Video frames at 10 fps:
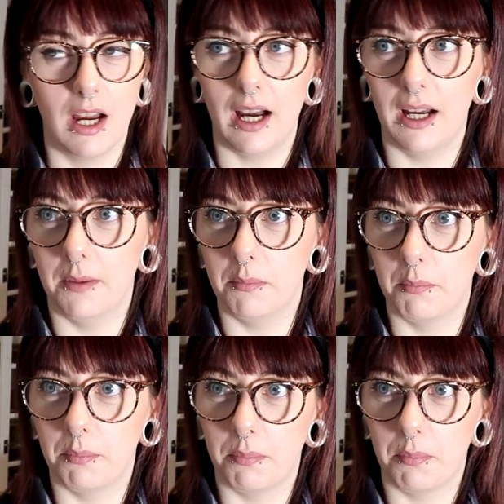
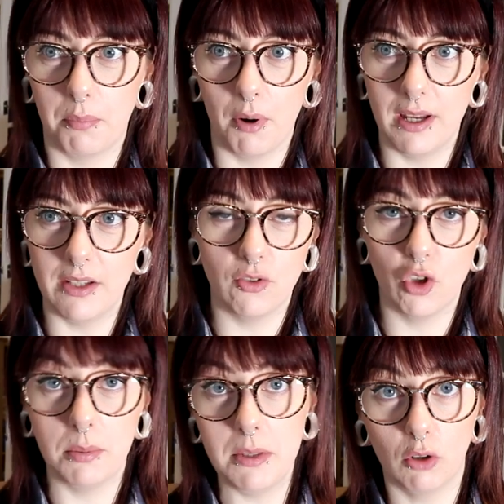Um, but it
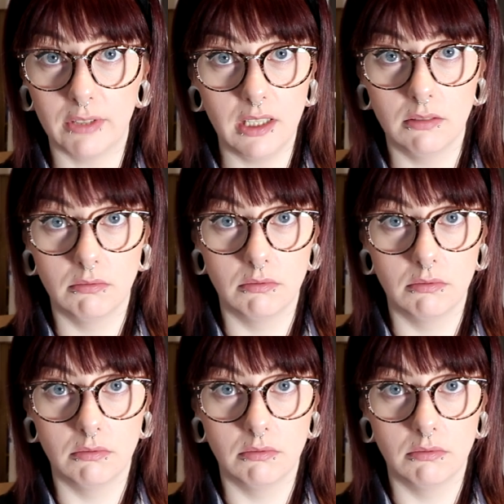took me all day,